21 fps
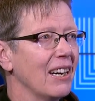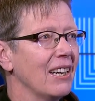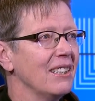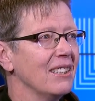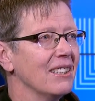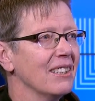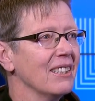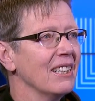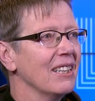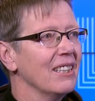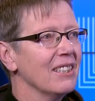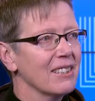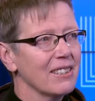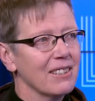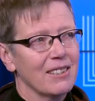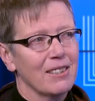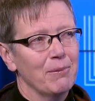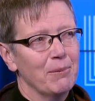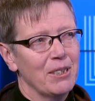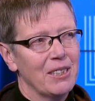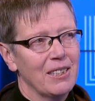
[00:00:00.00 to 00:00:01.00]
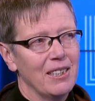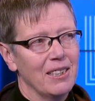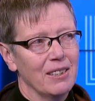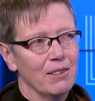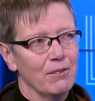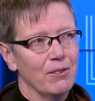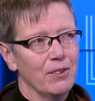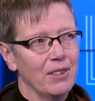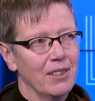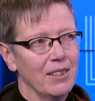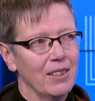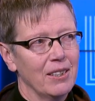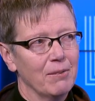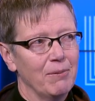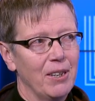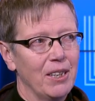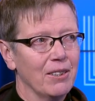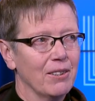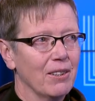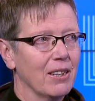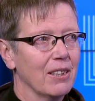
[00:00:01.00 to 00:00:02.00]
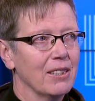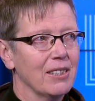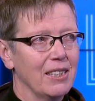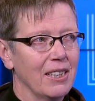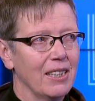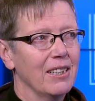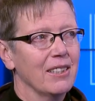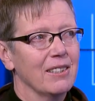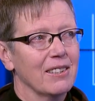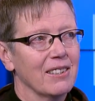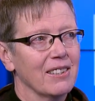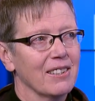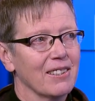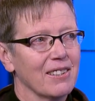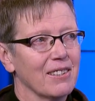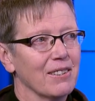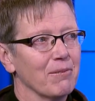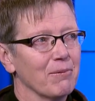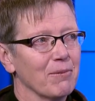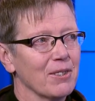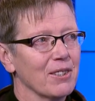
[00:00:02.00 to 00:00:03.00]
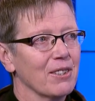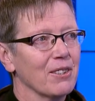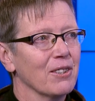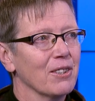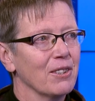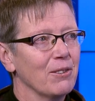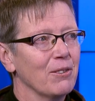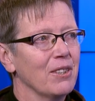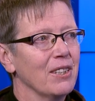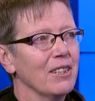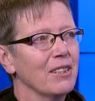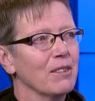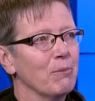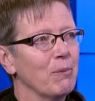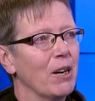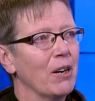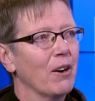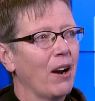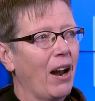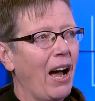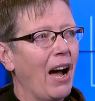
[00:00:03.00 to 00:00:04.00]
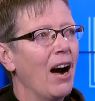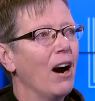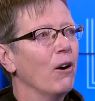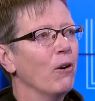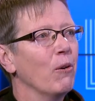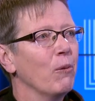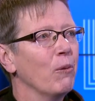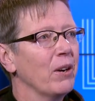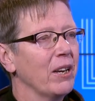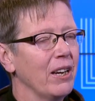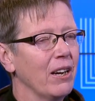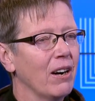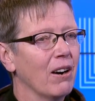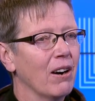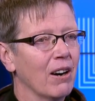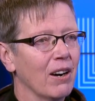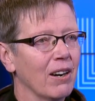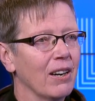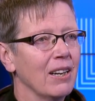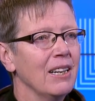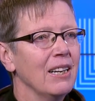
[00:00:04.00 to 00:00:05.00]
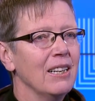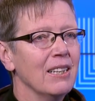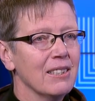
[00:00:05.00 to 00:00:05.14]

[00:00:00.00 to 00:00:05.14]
And to some extent, if you think about our data systems or you think about how we are